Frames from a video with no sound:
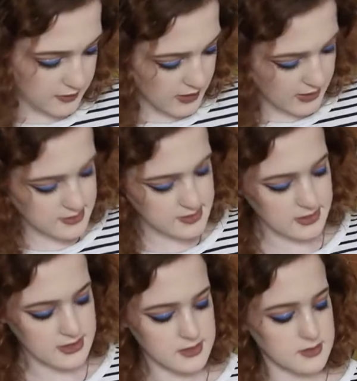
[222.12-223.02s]
next
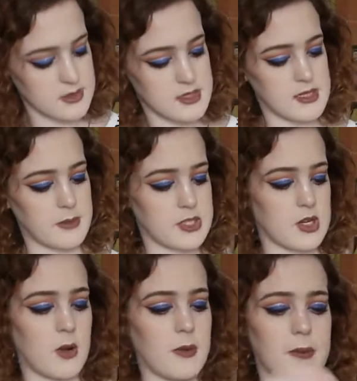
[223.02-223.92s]
little summer
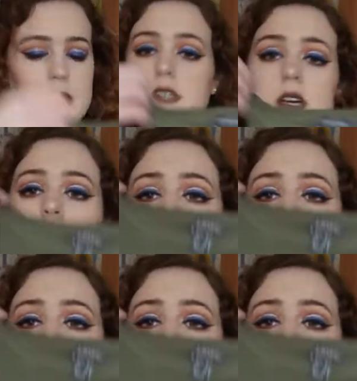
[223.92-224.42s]
top I picked up